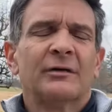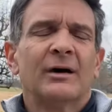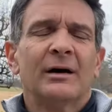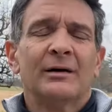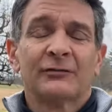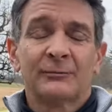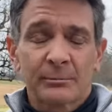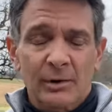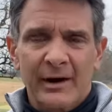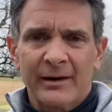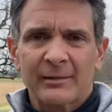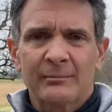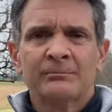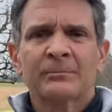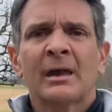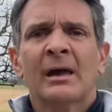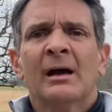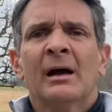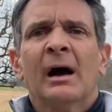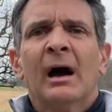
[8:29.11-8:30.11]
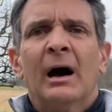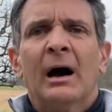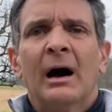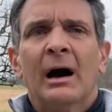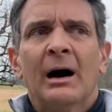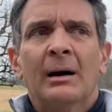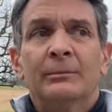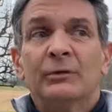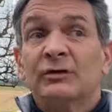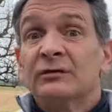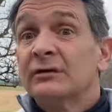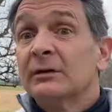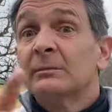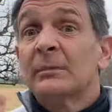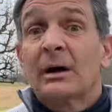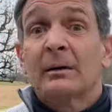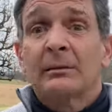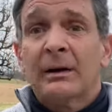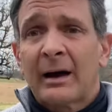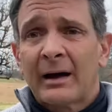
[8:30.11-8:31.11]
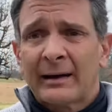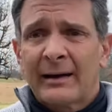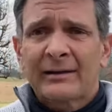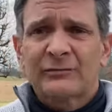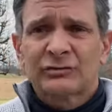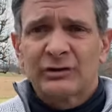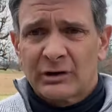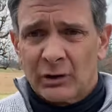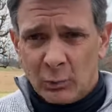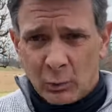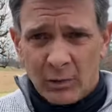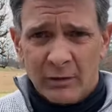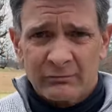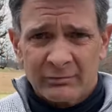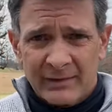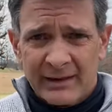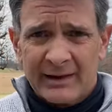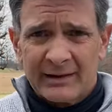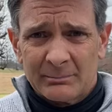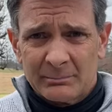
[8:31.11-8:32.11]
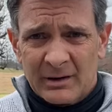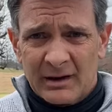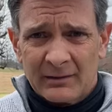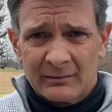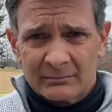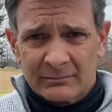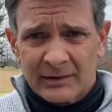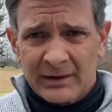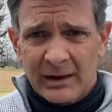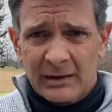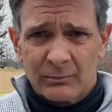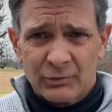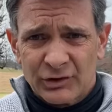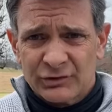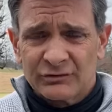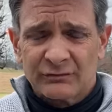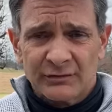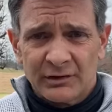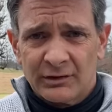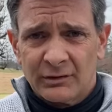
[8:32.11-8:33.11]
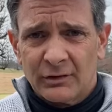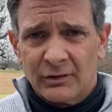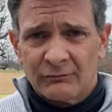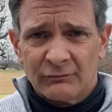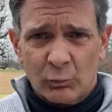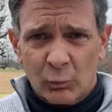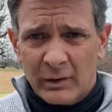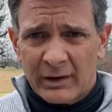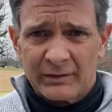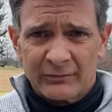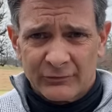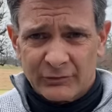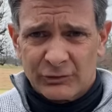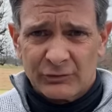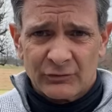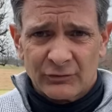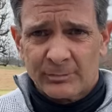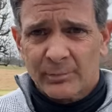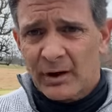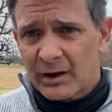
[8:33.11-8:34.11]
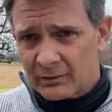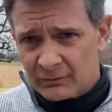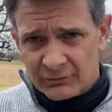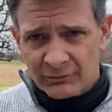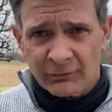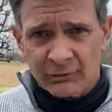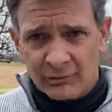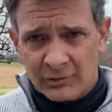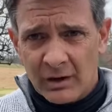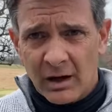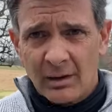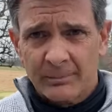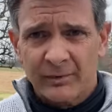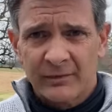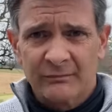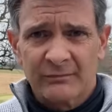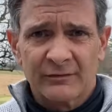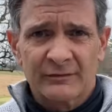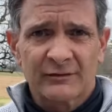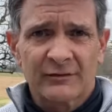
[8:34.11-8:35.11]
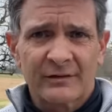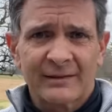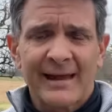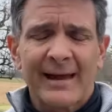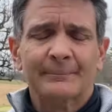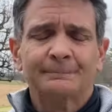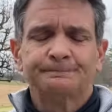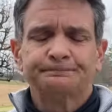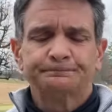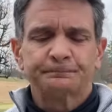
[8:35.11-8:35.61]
Uh, sprayer. Um, you see, my, I actually go over that in my calibration video of what is a good sprayer, so you can hop over and see that.